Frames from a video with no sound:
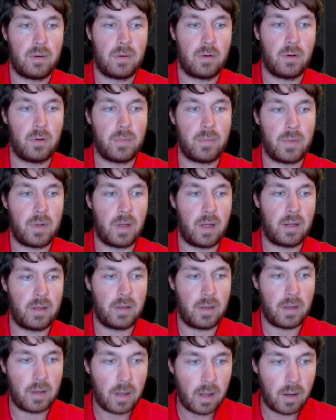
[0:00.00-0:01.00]
Oh,
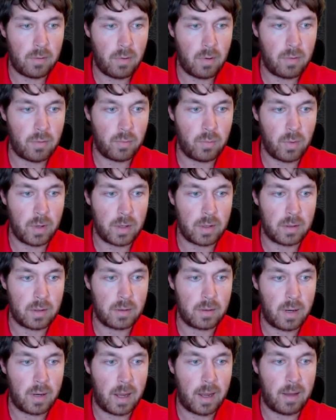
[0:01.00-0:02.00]
I wrote
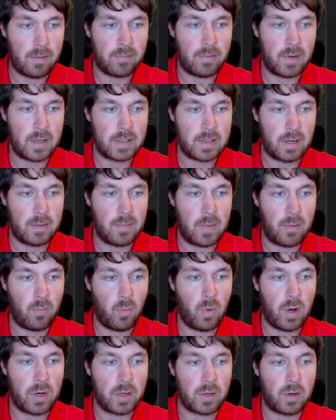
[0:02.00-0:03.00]
1/2 right there. I meant
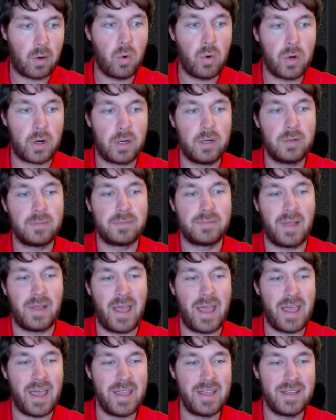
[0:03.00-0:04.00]
1/4
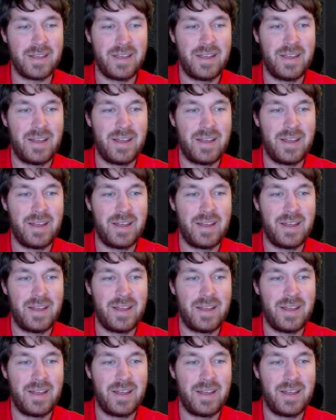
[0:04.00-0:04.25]
A.